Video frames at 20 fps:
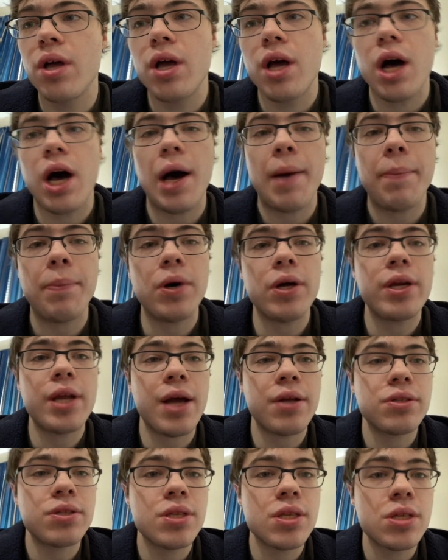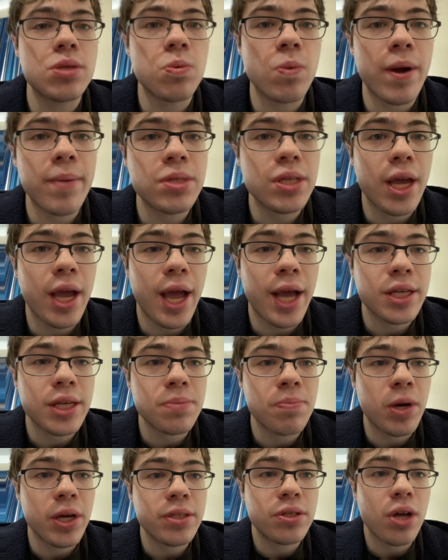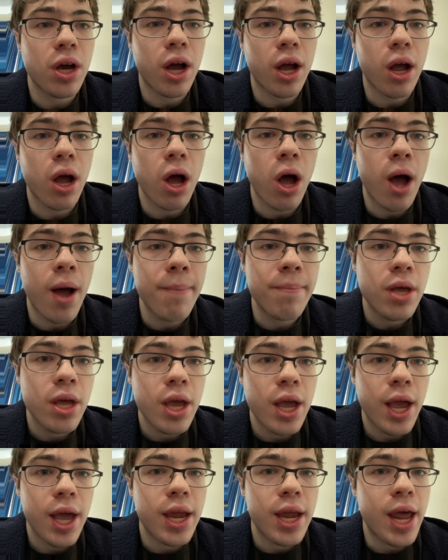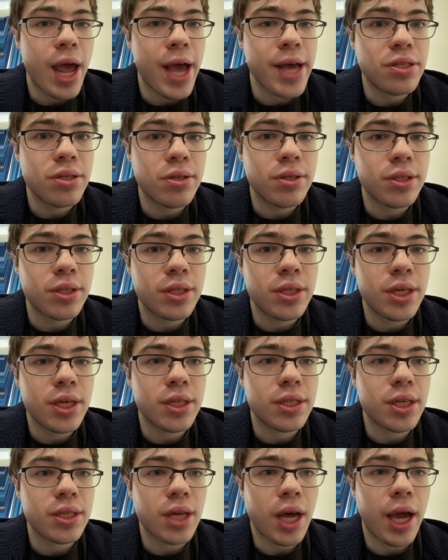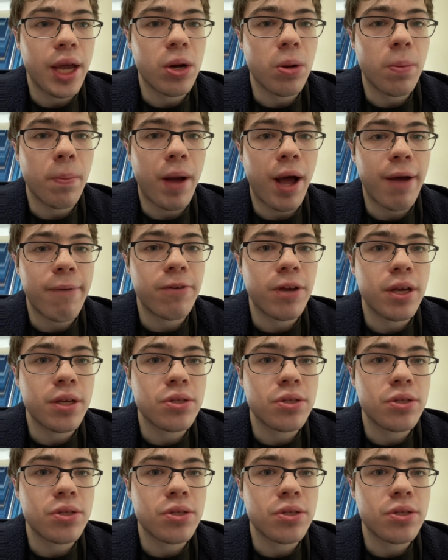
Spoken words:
hop on down to this website, hexmods.com, and as you can see, it says Idle Mafia.